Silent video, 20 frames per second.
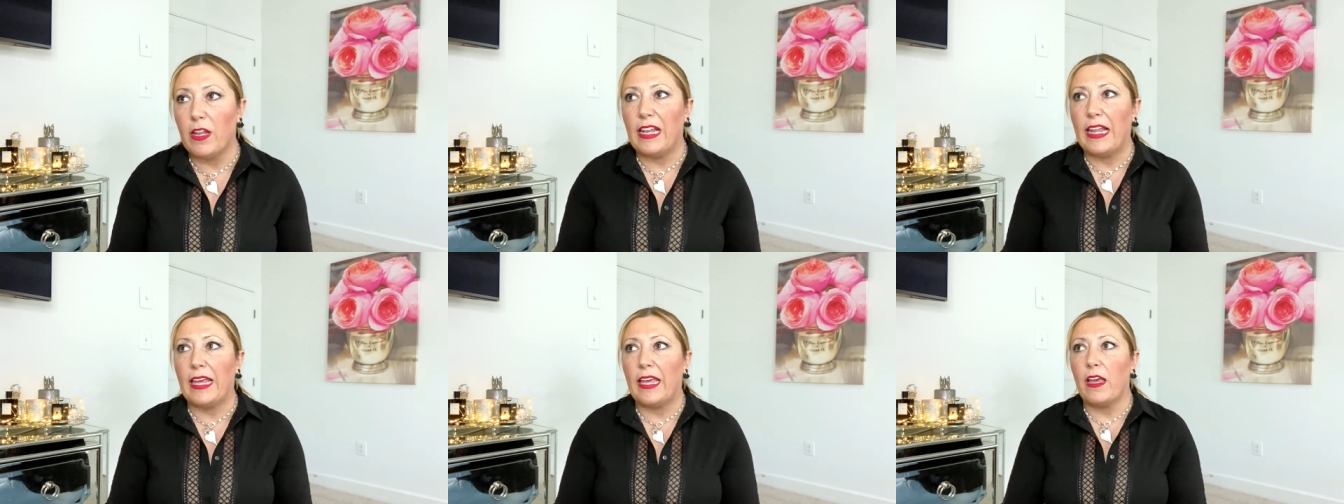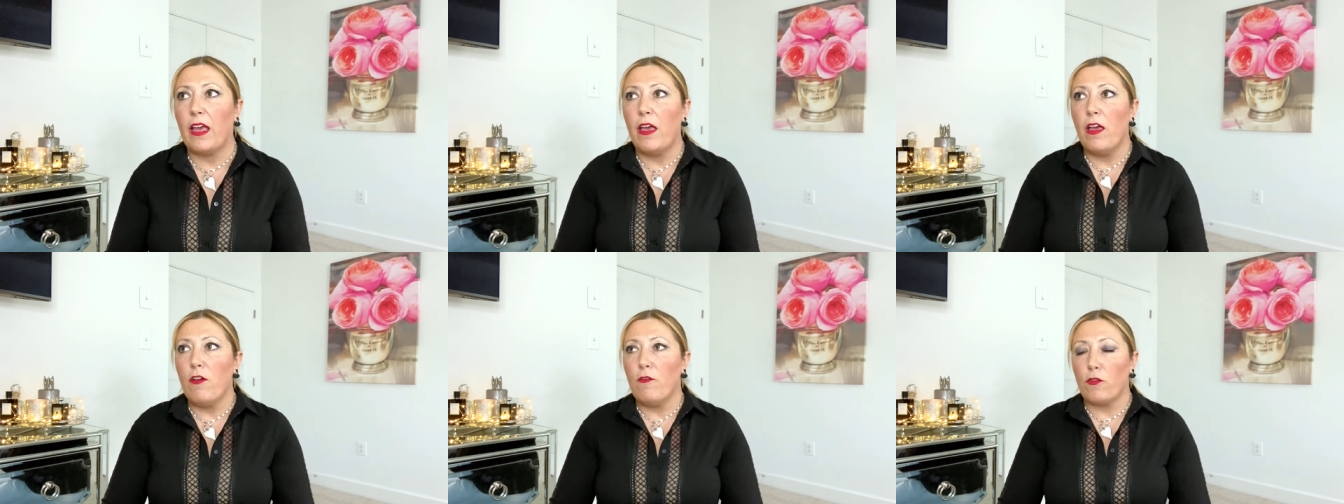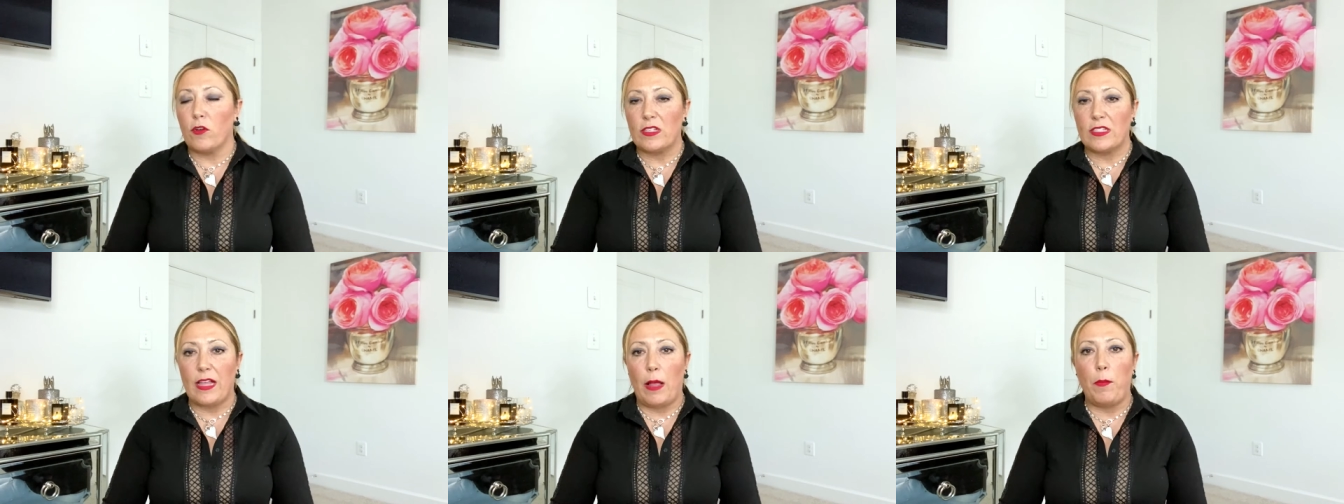Like,
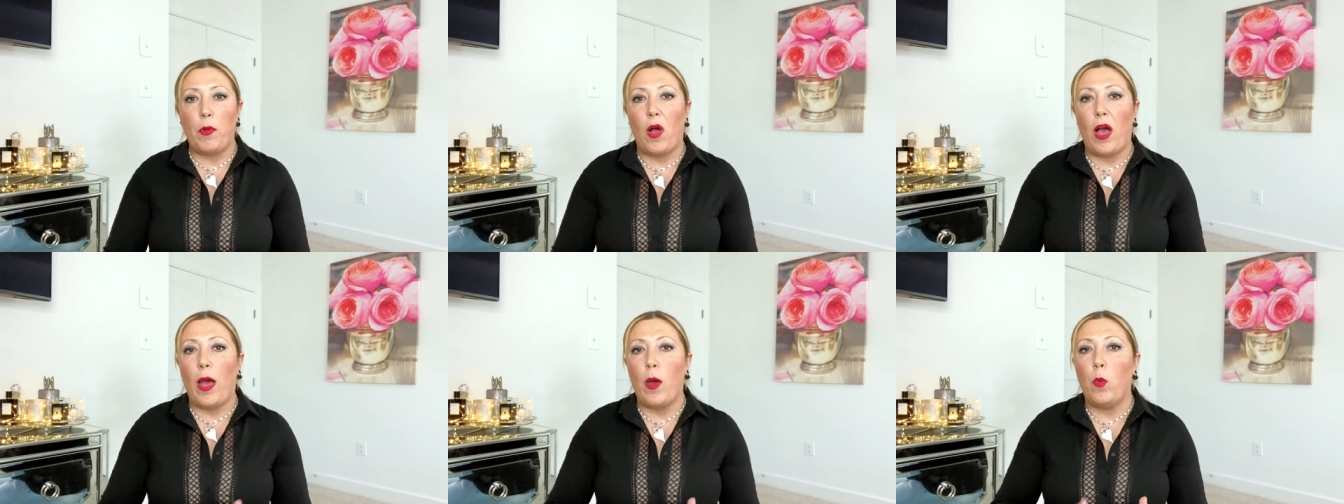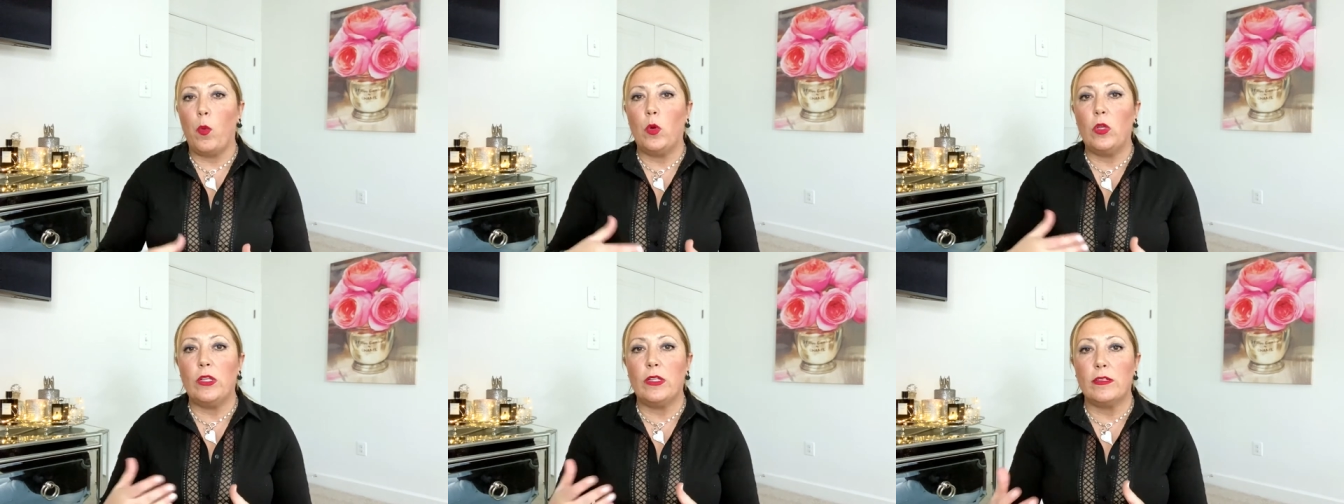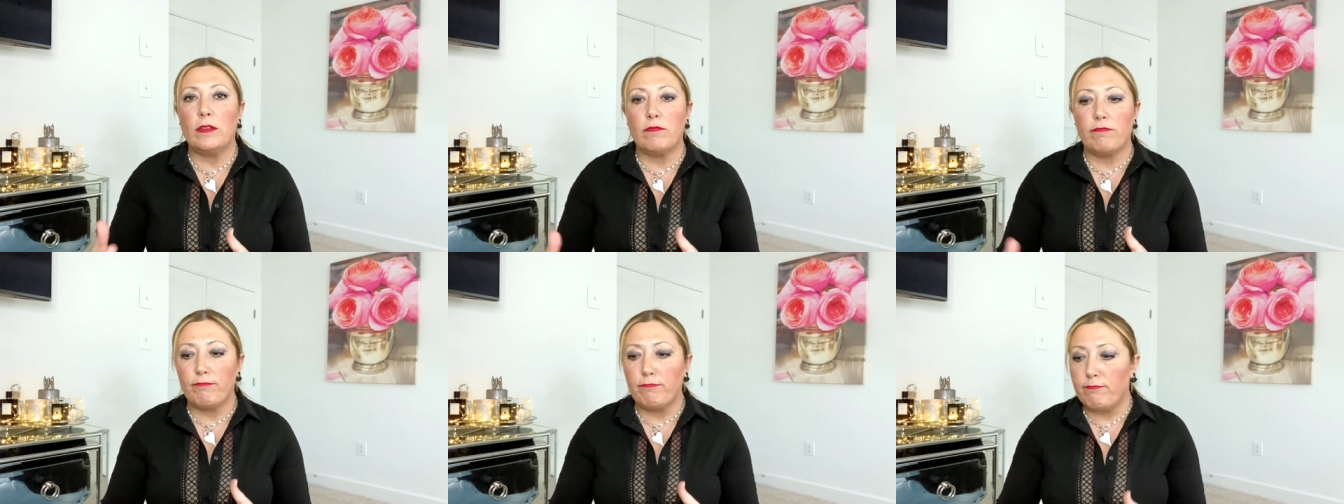for example, I
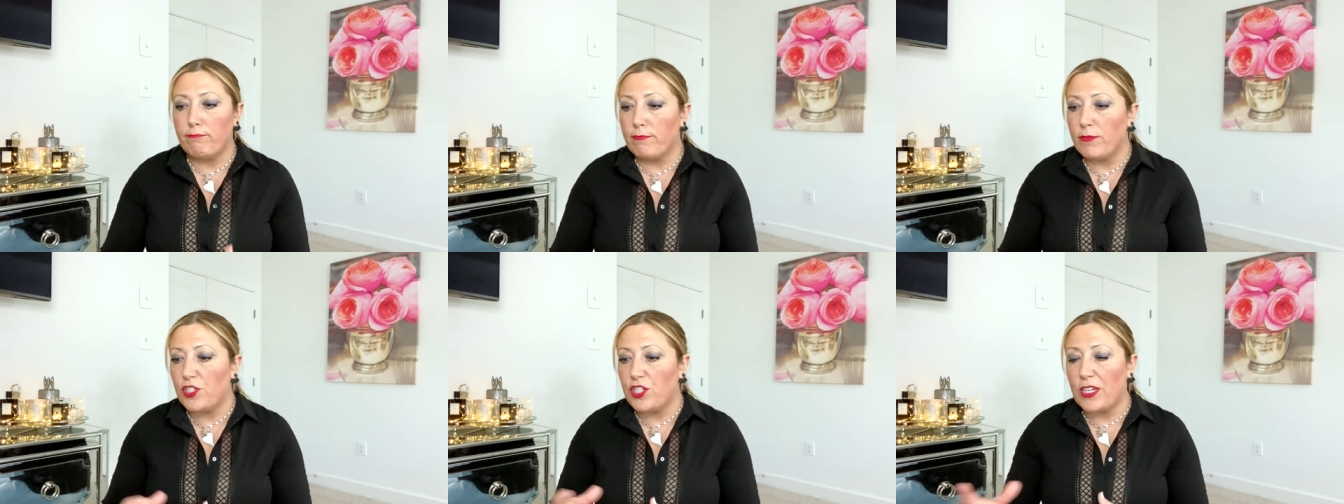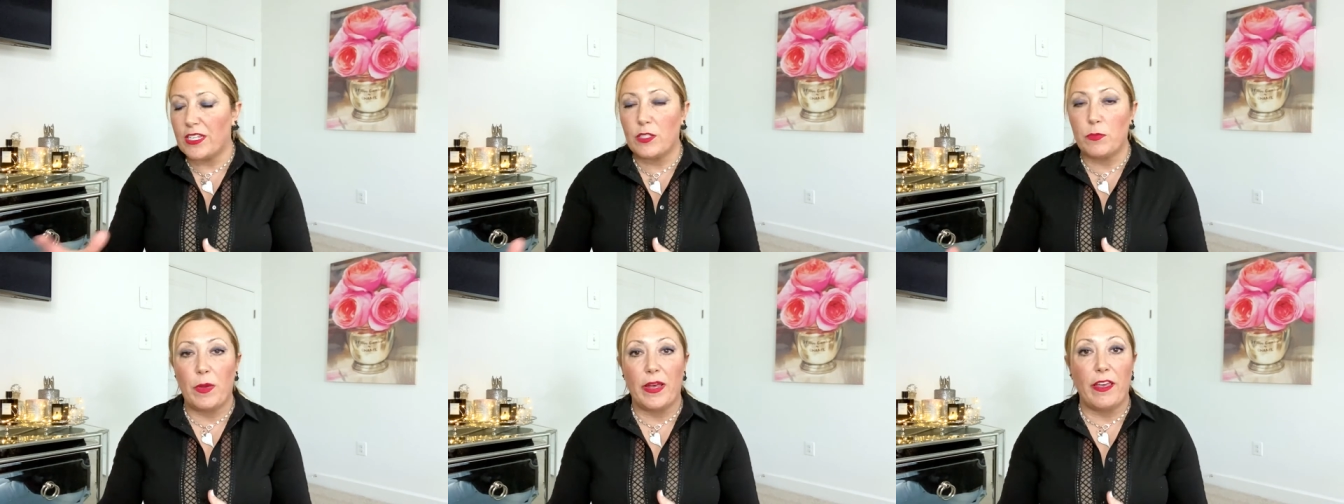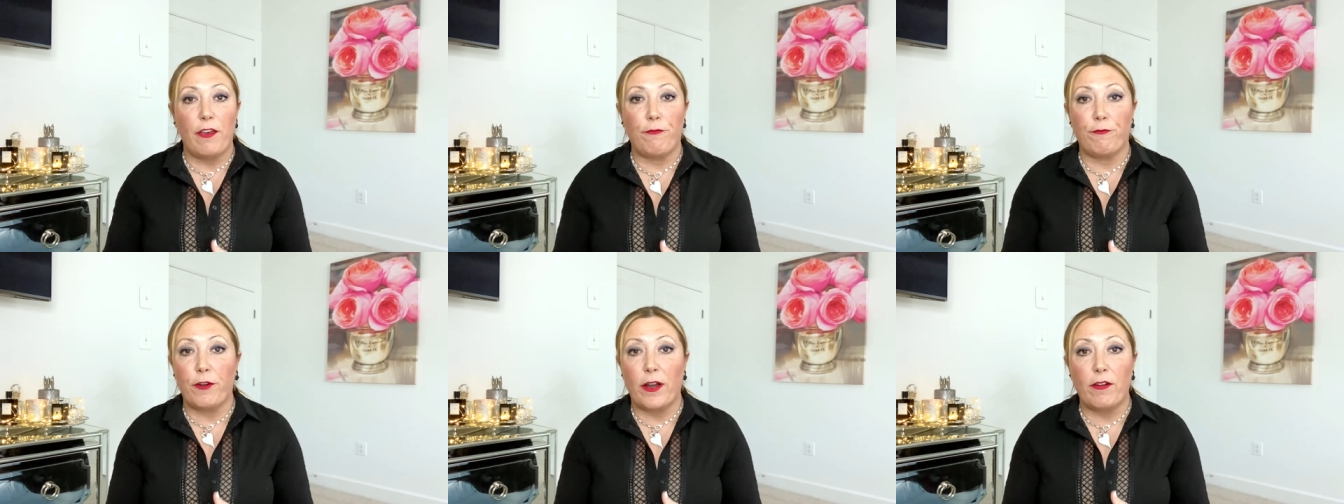wouldn't just buy
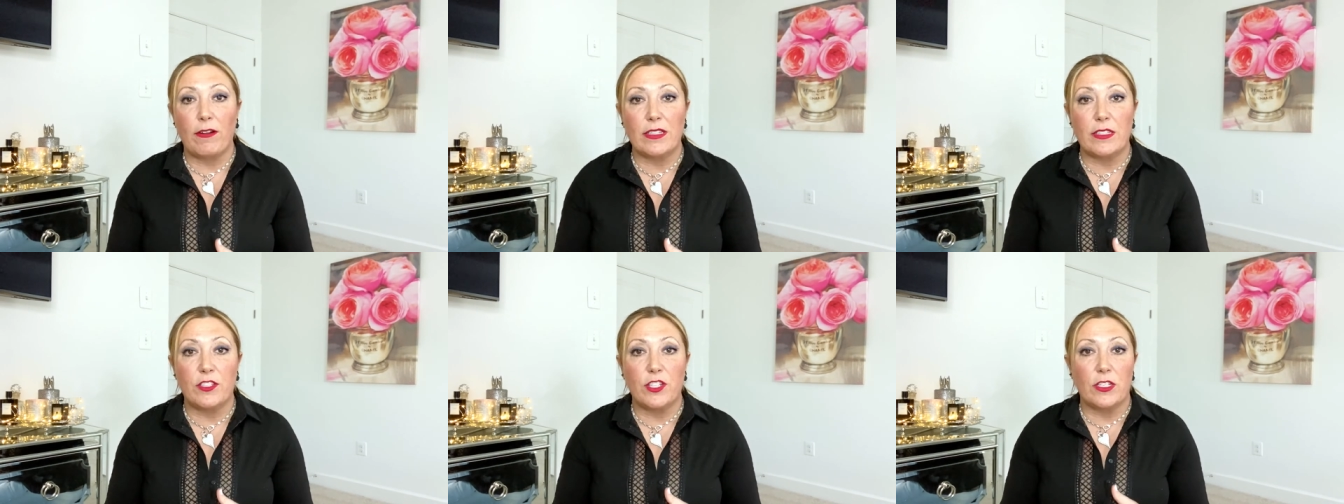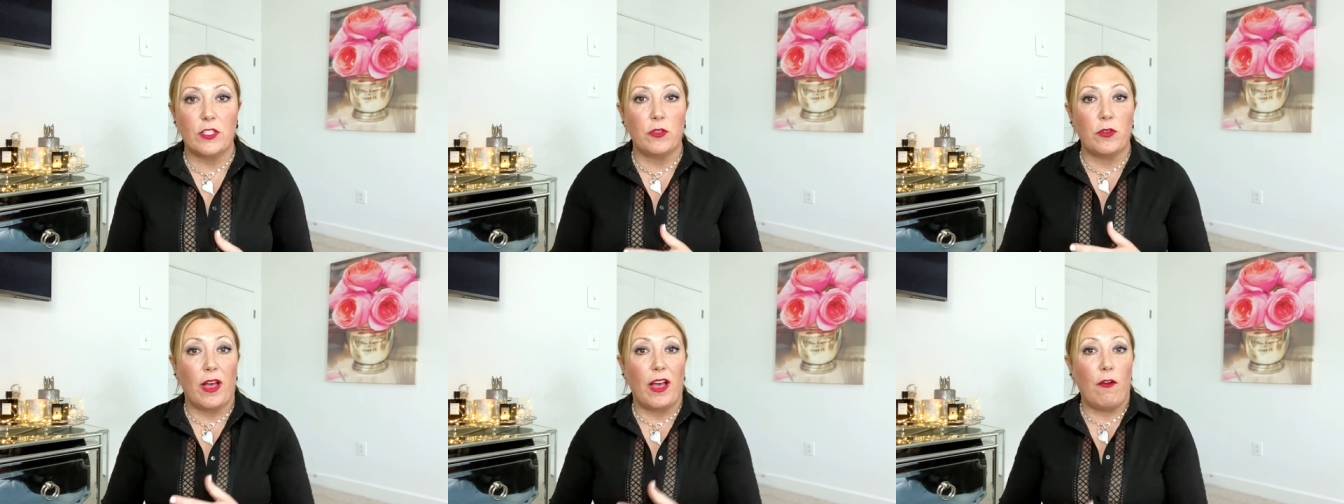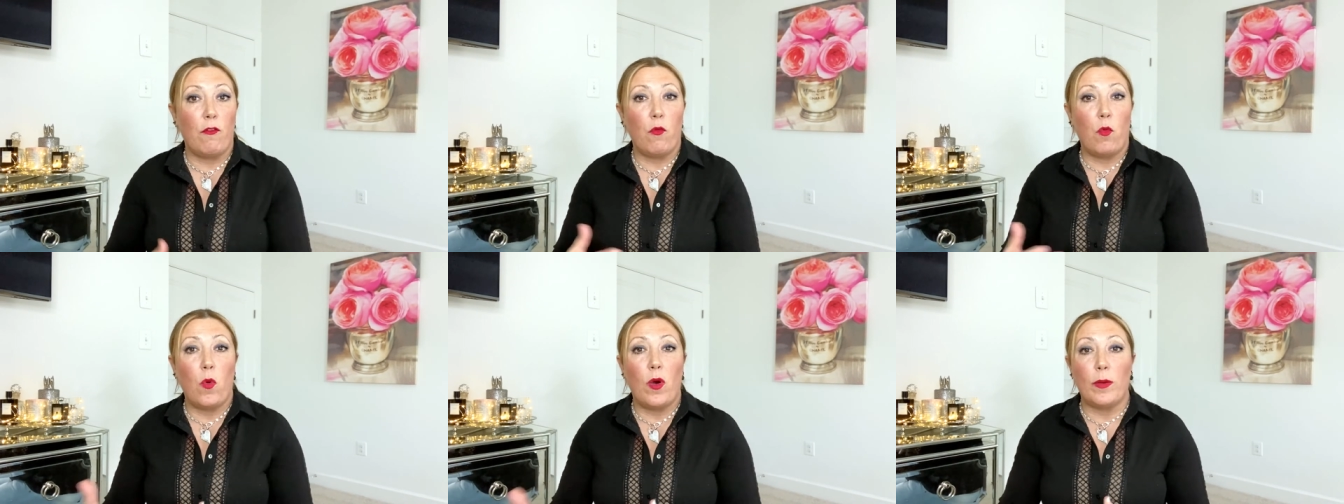a fragrance just to have